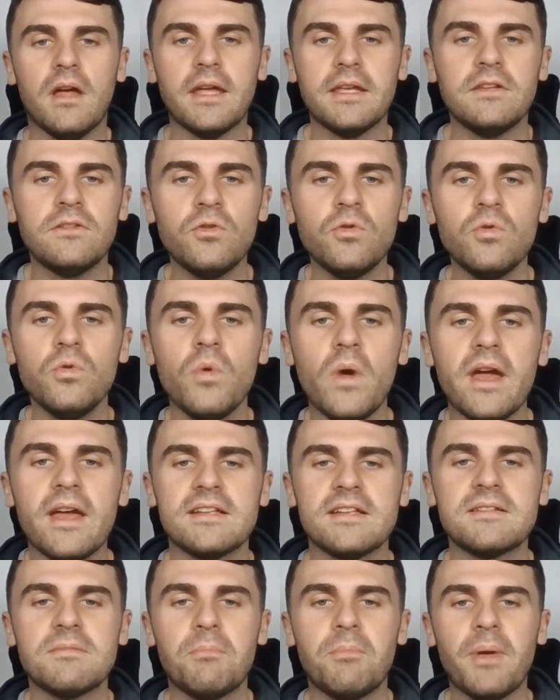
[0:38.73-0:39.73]
a
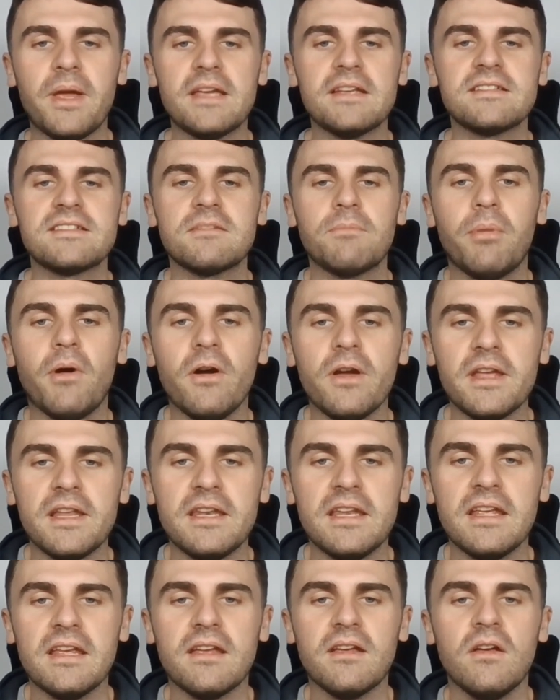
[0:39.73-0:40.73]
US-based
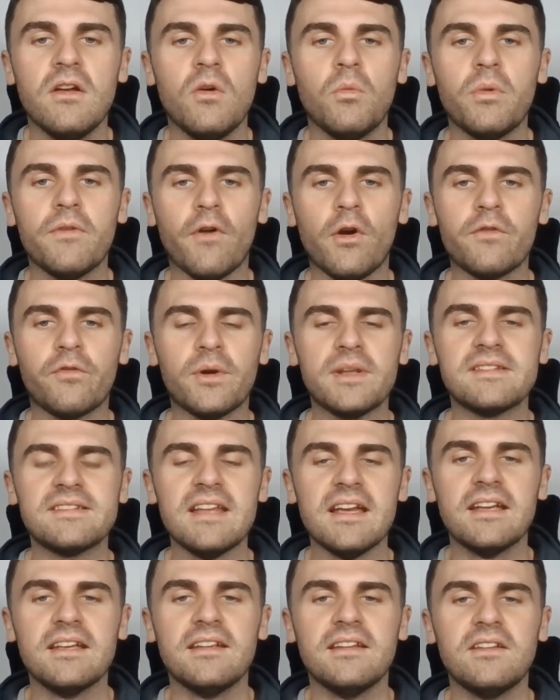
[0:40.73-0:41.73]
pioneer with over a
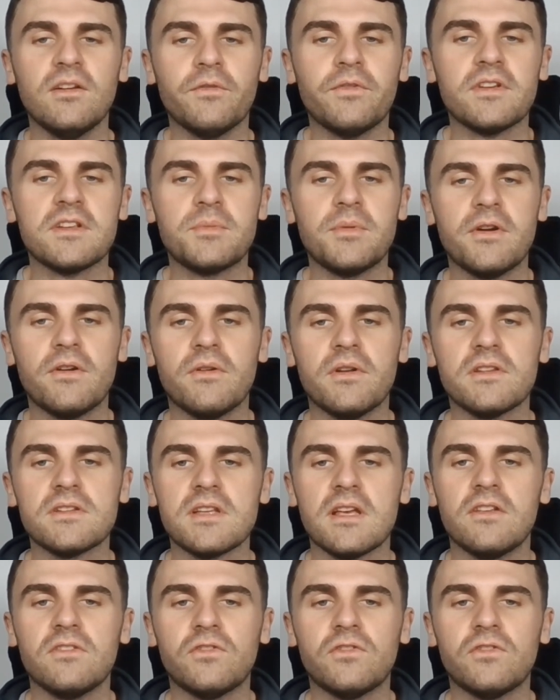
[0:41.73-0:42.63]
decade of experience.